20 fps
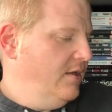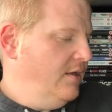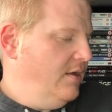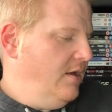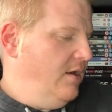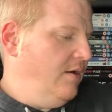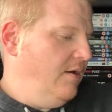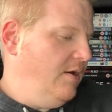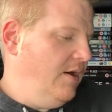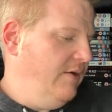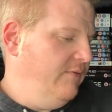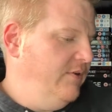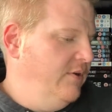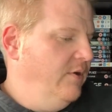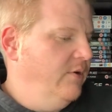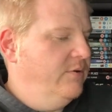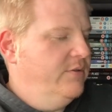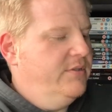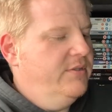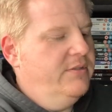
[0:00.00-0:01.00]
Oh, I have a
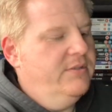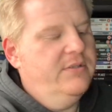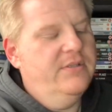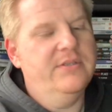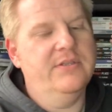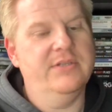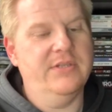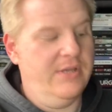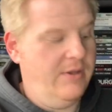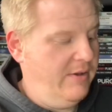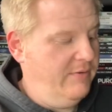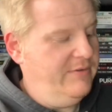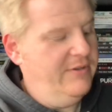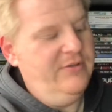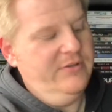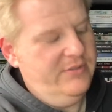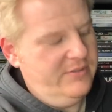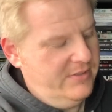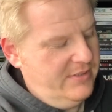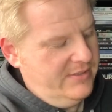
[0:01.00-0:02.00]
note. I haven't
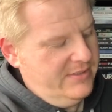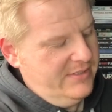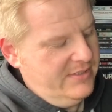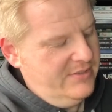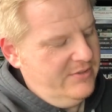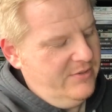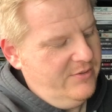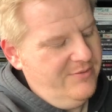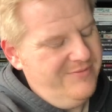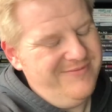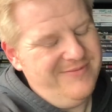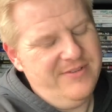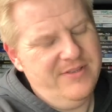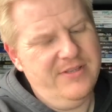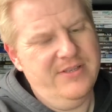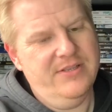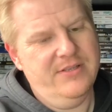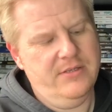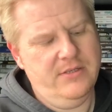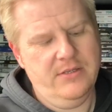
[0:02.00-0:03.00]
looked. Is this a note?
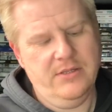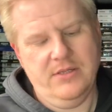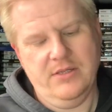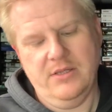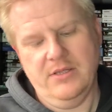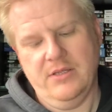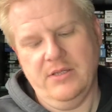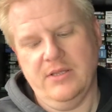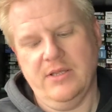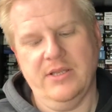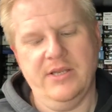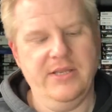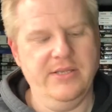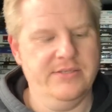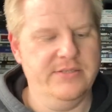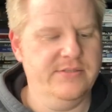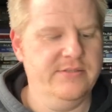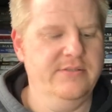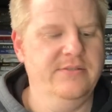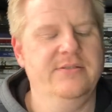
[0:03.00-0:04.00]
It
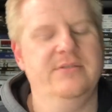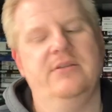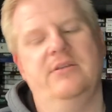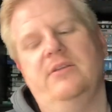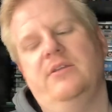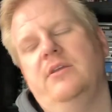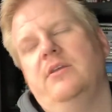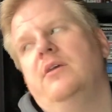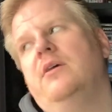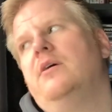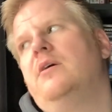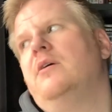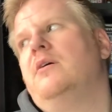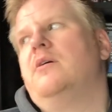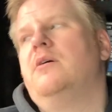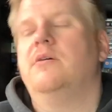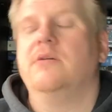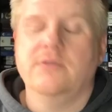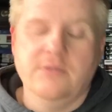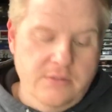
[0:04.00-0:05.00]
is.
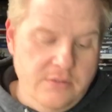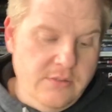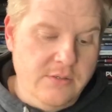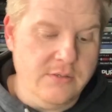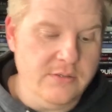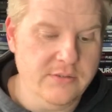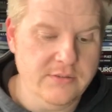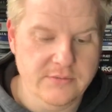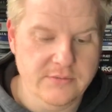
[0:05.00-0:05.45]
Ooh.